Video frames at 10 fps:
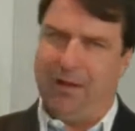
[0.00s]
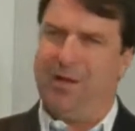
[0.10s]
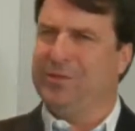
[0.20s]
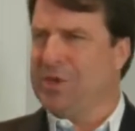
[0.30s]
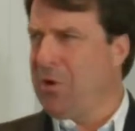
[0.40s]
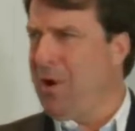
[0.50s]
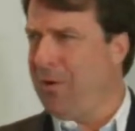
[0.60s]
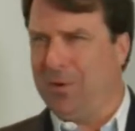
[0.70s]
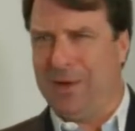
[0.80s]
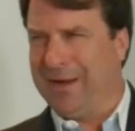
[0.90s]
Oh, there's no
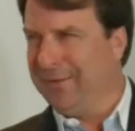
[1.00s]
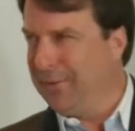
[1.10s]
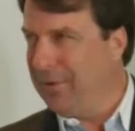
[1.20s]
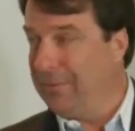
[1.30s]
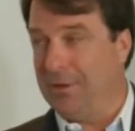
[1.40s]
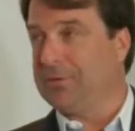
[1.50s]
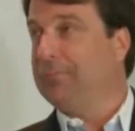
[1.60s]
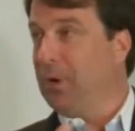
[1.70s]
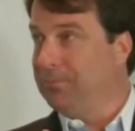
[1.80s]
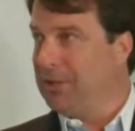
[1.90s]
ROI on the web. Also,
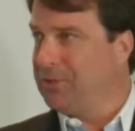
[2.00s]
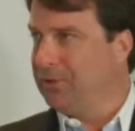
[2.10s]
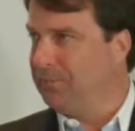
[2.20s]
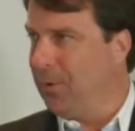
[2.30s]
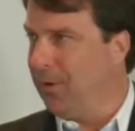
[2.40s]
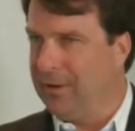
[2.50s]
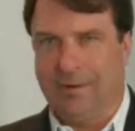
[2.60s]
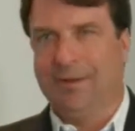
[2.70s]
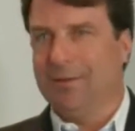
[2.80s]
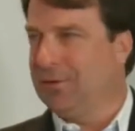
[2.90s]
boom, digital's born.
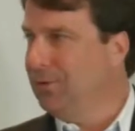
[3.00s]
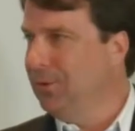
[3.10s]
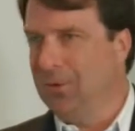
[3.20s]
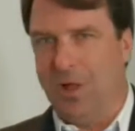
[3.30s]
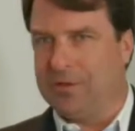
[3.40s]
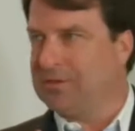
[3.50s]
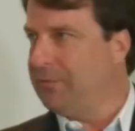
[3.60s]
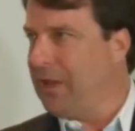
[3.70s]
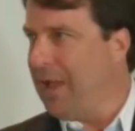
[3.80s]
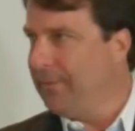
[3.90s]
Google, all this
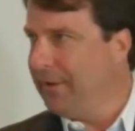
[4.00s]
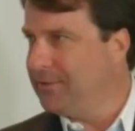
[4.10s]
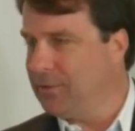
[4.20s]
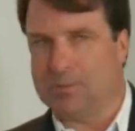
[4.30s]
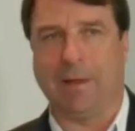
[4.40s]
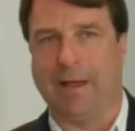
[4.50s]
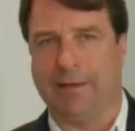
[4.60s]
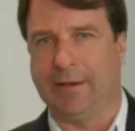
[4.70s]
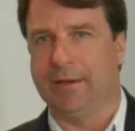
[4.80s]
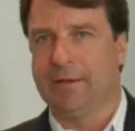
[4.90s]
stuff's happening. Search
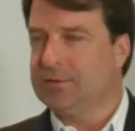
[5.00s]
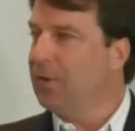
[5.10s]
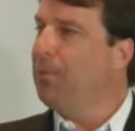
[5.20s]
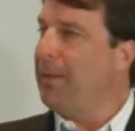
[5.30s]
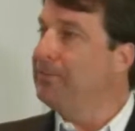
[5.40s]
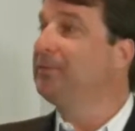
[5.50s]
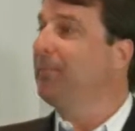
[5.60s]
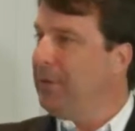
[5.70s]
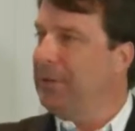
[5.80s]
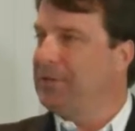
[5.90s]
behind it. So web's
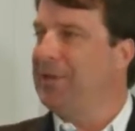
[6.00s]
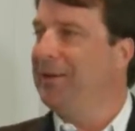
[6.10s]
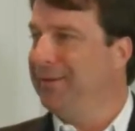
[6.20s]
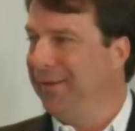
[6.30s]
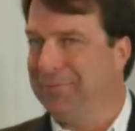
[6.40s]
pretty much a done deal.